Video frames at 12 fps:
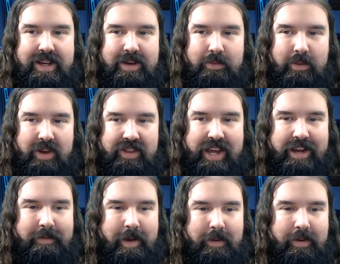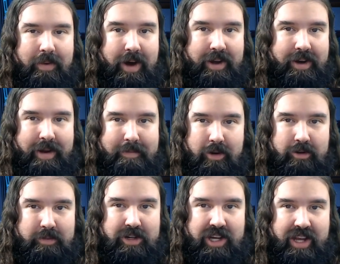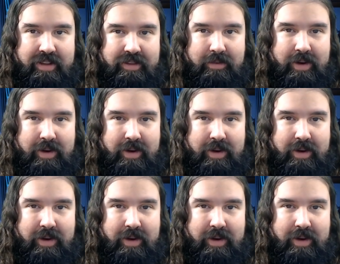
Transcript: we want the game to be able to run on most machines.